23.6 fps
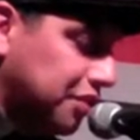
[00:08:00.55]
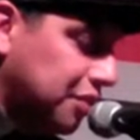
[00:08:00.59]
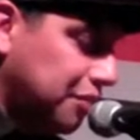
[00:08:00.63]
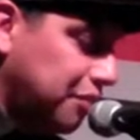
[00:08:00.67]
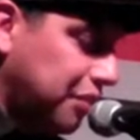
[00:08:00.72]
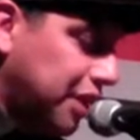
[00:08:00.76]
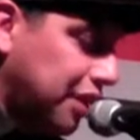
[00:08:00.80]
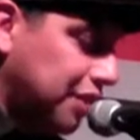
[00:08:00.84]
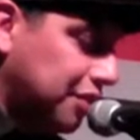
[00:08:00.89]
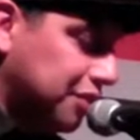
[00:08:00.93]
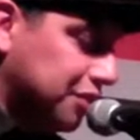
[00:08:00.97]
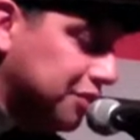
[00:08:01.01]
the
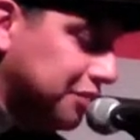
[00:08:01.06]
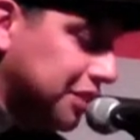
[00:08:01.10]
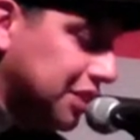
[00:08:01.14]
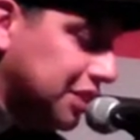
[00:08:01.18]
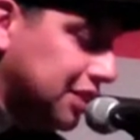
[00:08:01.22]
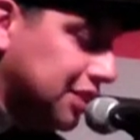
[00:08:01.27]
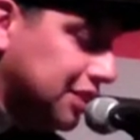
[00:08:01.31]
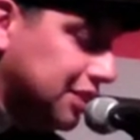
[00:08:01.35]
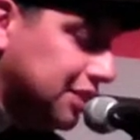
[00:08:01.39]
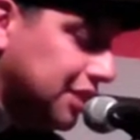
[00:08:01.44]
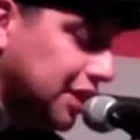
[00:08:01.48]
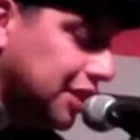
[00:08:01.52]
petals met
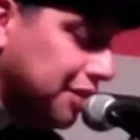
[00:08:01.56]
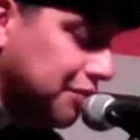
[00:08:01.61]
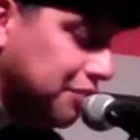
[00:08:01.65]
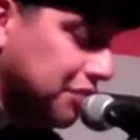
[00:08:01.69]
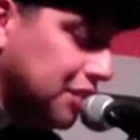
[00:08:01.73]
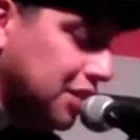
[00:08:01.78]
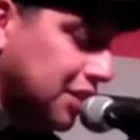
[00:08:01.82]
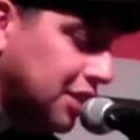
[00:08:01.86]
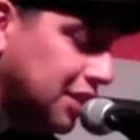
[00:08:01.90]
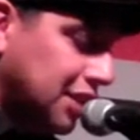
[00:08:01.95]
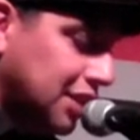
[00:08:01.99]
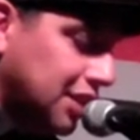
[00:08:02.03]
the stem,
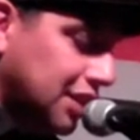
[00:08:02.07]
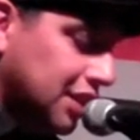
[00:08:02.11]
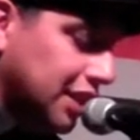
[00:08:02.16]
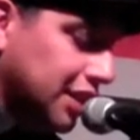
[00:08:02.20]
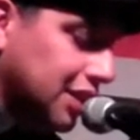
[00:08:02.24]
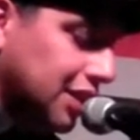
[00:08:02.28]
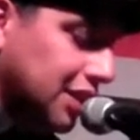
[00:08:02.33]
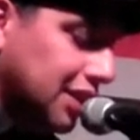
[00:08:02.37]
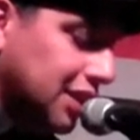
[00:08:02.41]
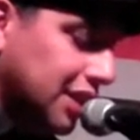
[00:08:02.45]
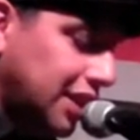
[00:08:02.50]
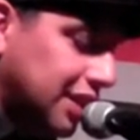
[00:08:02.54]
like
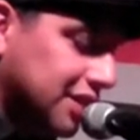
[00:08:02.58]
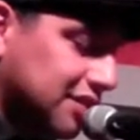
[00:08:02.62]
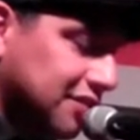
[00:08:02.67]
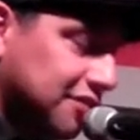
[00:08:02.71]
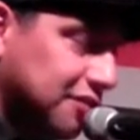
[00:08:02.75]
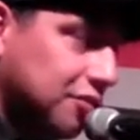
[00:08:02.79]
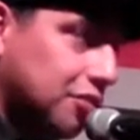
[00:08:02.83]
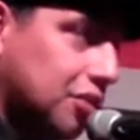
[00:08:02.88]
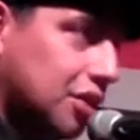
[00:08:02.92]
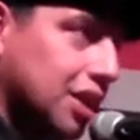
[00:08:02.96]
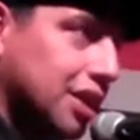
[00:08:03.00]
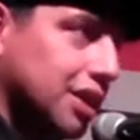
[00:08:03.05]
a glass of
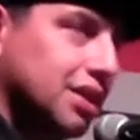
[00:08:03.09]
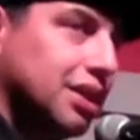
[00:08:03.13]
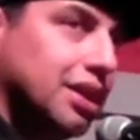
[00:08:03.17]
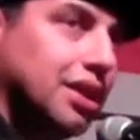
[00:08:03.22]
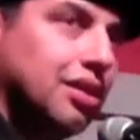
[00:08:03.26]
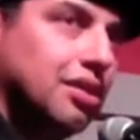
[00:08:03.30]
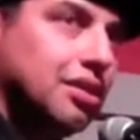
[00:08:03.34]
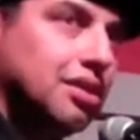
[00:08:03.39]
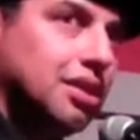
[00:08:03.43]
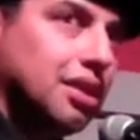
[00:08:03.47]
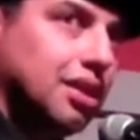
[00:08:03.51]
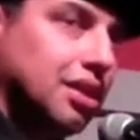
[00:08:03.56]
wine
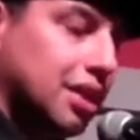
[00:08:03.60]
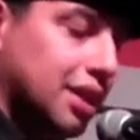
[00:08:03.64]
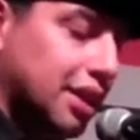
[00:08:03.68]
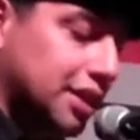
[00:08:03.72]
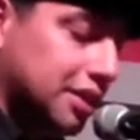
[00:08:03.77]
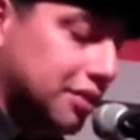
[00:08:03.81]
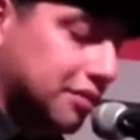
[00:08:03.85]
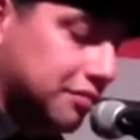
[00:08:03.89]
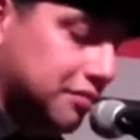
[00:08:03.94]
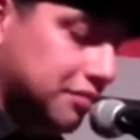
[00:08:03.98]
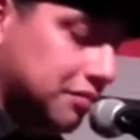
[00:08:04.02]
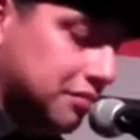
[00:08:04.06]
held to light.
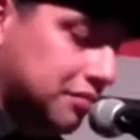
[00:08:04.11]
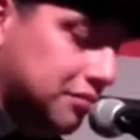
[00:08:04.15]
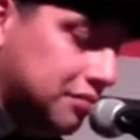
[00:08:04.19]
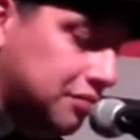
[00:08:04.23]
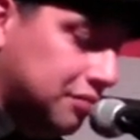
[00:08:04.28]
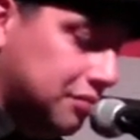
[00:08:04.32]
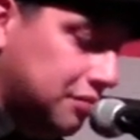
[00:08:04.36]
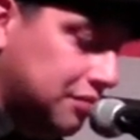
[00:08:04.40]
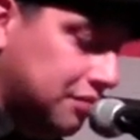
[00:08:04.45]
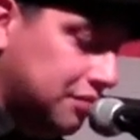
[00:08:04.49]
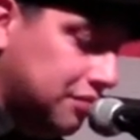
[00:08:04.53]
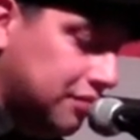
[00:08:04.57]

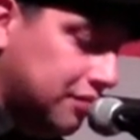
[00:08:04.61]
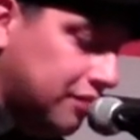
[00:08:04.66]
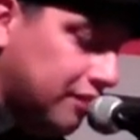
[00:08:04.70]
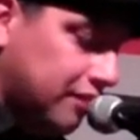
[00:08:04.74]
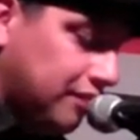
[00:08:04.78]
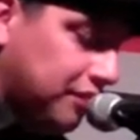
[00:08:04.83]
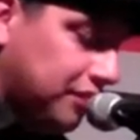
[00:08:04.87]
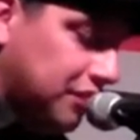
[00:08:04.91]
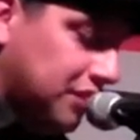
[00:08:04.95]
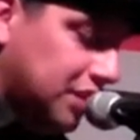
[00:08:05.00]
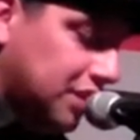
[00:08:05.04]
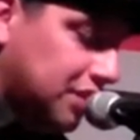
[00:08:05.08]

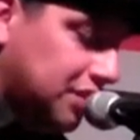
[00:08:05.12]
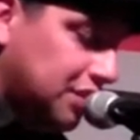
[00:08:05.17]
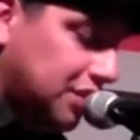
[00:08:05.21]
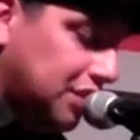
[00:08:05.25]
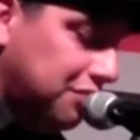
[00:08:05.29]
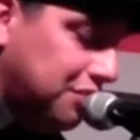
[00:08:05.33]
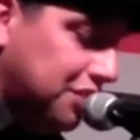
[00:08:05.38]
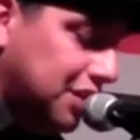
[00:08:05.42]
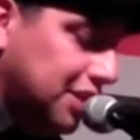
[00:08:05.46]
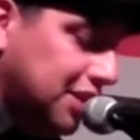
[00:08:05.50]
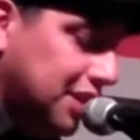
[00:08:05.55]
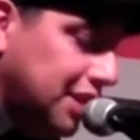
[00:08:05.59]
She
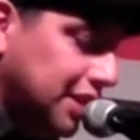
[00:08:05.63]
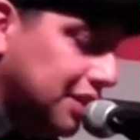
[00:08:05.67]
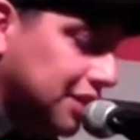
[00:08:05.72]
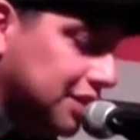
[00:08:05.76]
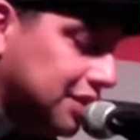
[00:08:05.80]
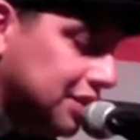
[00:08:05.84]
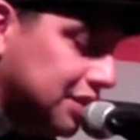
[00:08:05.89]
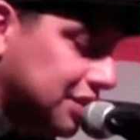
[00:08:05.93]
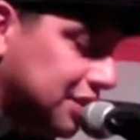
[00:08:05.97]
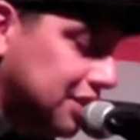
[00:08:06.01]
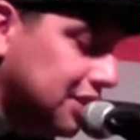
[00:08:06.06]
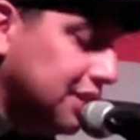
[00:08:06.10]
went
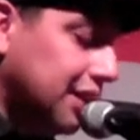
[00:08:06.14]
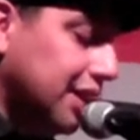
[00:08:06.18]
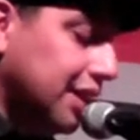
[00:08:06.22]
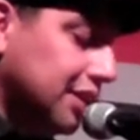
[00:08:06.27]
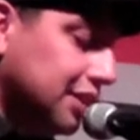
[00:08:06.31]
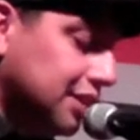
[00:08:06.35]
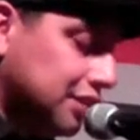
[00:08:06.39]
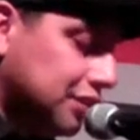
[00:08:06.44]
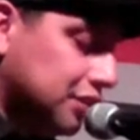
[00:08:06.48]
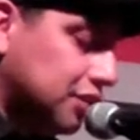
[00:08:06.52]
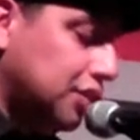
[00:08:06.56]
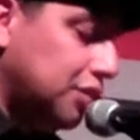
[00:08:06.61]
next. She
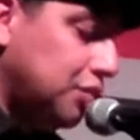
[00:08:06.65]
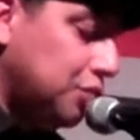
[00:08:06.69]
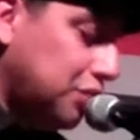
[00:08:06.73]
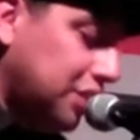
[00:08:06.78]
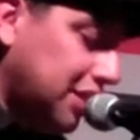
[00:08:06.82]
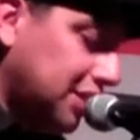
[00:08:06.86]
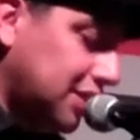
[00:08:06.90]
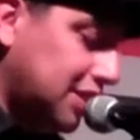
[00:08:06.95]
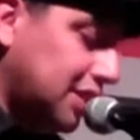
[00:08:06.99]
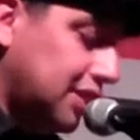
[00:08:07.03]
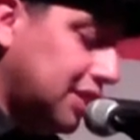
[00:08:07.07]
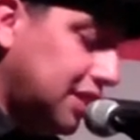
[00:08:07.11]
next. She
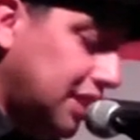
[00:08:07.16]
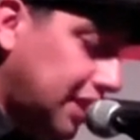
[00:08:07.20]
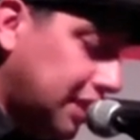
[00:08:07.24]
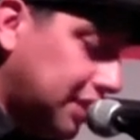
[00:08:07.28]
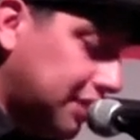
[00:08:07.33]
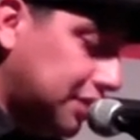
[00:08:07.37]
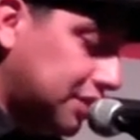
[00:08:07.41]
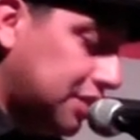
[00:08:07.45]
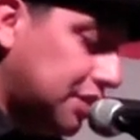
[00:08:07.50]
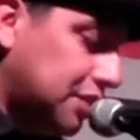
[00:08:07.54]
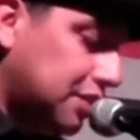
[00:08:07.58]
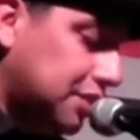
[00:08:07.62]
went
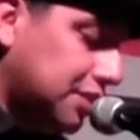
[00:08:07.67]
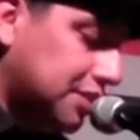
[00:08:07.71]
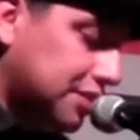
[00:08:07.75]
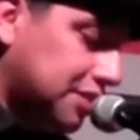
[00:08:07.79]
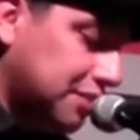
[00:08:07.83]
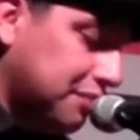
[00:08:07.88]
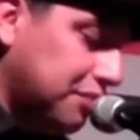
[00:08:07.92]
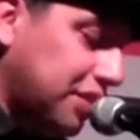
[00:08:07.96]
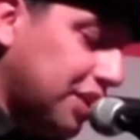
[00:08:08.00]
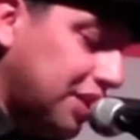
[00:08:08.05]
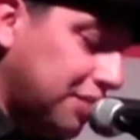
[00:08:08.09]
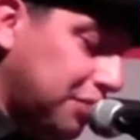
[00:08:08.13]
next to
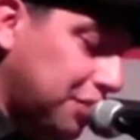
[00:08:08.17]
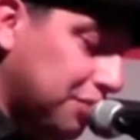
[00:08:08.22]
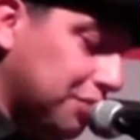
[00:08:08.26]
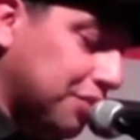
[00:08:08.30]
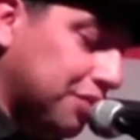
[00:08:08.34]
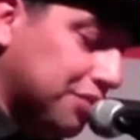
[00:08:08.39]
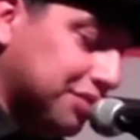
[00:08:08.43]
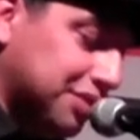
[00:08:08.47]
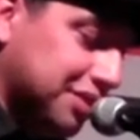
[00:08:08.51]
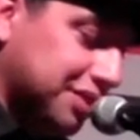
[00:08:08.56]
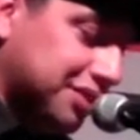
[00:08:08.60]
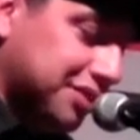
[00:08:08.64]
some baby
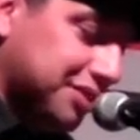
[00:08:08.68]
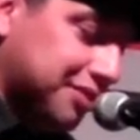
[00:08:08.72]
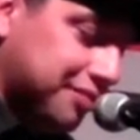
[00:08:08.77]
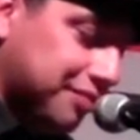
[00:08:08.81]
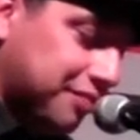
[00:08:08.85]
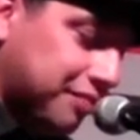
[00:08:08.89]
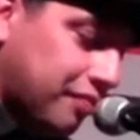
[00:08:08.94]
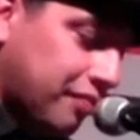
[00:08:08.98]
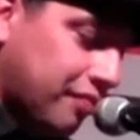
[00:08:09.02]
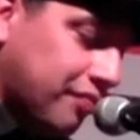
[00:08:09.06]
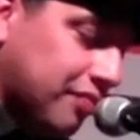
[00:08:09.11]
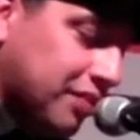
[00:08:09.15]
roses.
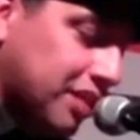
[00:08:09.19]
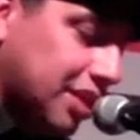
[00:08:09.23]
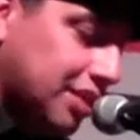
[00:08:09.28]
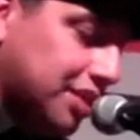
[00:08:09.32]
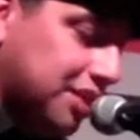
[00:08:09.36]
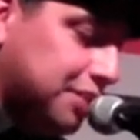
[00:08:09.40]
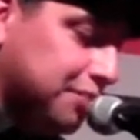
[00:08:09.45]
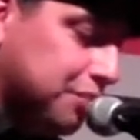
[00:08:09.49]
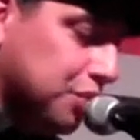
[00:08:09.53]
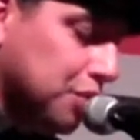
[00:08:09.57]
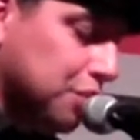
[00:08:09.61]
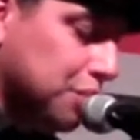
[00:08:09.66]

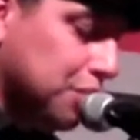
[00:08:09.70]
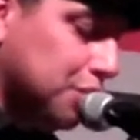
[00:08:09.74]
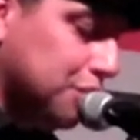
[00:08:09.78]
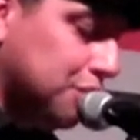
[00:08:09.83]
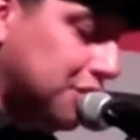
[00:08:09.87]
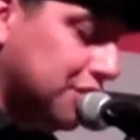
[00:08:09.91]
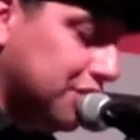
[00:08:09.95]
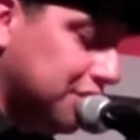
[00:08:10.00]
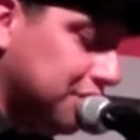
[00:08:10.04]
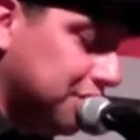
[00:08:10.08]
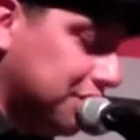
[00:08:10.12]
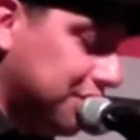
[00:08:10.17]
These purple
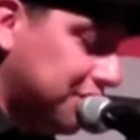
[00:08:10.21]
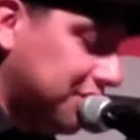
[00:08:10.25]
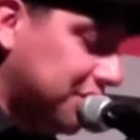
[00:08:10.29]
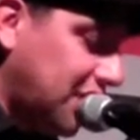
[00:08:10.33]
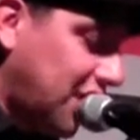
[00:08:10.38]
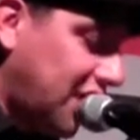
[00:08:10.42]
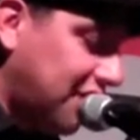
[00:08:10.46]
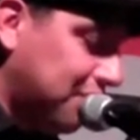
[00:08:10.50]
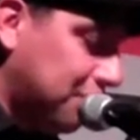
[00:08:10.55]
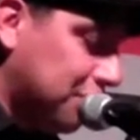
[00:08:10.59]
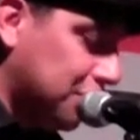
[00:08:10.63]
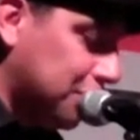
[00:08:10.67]
ones were
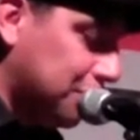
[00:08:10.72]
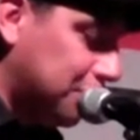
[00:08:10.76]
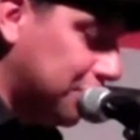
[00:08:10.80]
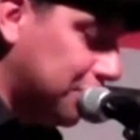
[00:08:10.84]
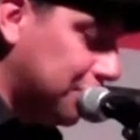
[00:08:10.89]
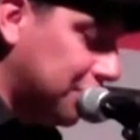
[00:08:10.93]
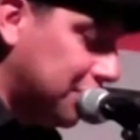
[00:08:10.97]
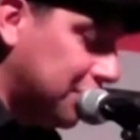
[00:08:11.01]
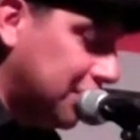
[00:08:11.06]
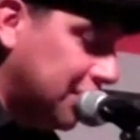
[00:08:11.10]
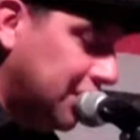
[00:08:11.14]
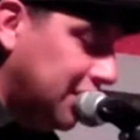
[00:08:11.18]
soft
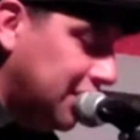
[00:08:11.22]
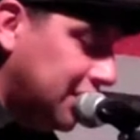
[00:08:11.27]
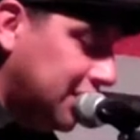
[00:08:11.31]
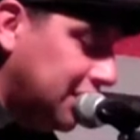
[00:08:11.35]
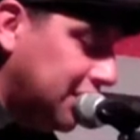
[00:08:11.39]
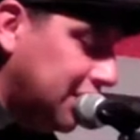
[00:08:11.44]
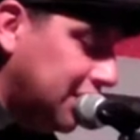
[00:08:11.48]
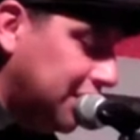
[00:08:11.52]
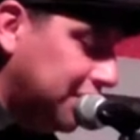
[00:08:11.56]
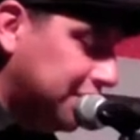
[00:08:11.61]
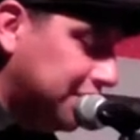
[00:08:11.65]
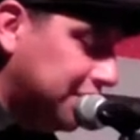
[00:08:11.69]
purple,
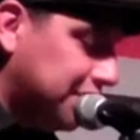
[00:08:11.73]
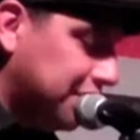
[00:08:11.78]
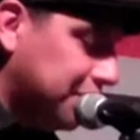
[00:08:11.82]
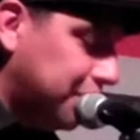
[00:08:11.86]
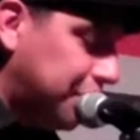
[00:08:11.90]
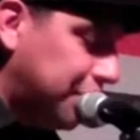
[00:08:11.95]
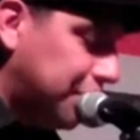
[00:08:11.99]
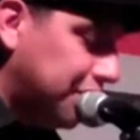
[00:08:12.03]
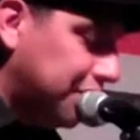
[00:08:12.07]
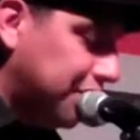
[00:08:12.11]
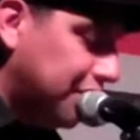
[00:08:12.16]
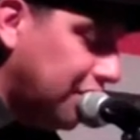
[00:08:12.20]
the edges
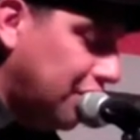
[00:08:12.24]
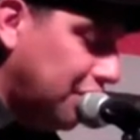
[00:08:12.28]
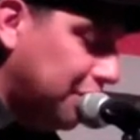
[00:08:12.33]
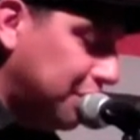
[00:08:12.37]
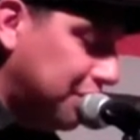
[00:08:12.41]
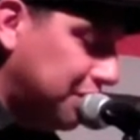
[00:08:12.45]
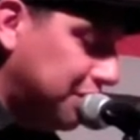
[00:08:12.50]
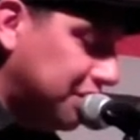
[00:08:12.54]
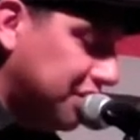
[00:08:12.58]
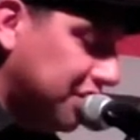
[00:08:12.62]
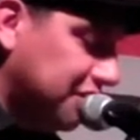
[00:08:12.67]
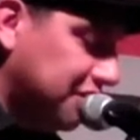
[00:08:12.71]
appearing
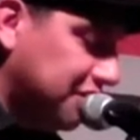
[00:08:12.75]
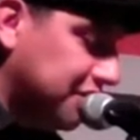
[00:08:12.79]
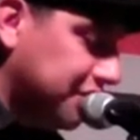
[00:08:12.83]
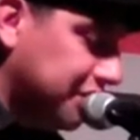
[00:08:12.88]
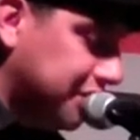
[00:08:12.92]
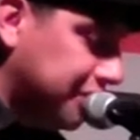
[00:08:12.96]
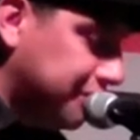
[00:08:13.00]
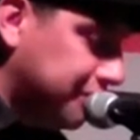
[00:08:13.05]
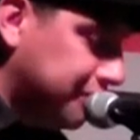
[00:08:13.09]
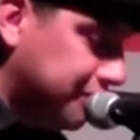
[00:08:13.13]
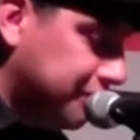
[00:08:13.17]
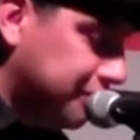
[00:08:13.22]
almost silver.
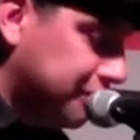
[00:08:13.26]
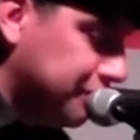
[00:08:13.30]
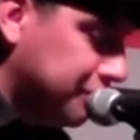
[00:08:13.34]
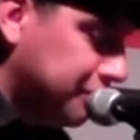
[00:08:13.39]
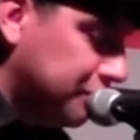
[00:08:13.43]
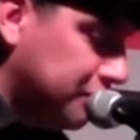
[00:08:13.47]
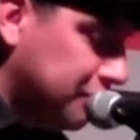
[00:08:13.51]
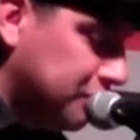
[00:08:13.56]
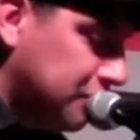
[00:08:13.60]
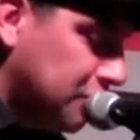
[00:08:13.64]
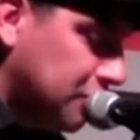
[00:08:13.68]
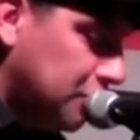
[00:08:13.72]

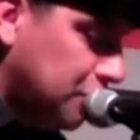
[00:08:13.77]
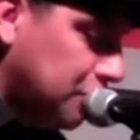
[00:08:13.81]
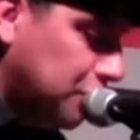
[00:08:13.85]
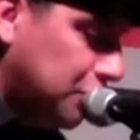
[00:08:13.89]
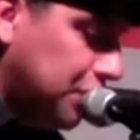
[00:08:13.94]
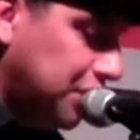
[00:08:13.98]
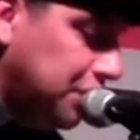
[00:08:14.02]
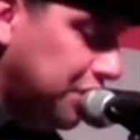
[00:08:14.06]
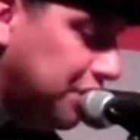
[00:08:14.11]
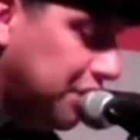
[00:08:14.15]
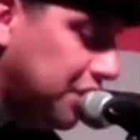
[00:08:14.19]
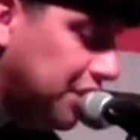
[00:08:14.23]

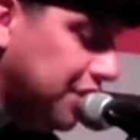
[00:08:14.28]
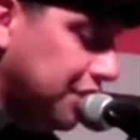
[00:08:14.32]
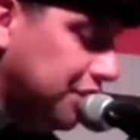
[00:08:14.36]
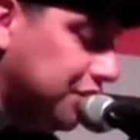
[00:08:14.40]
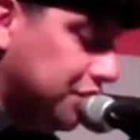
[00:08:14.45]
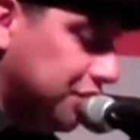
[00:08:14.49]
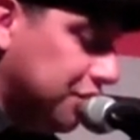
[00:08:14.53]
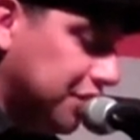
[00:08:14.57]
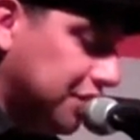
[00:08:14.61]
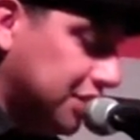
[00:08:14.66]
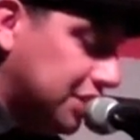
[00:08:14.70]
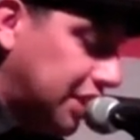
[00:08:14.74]
What do you think?
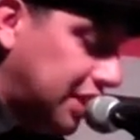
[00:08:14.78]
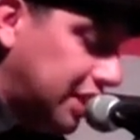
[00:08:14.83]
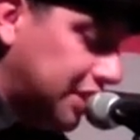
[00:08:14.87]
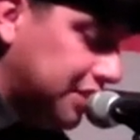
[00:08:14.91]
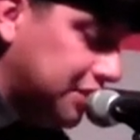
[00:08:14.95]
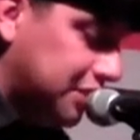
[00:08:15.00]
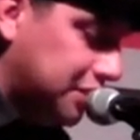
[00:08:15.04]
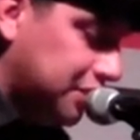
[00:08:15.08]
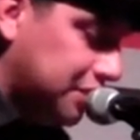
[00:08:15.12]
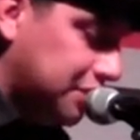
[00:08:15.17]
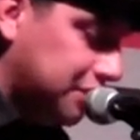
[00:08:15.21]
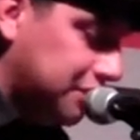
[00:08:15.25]
Joyce asked.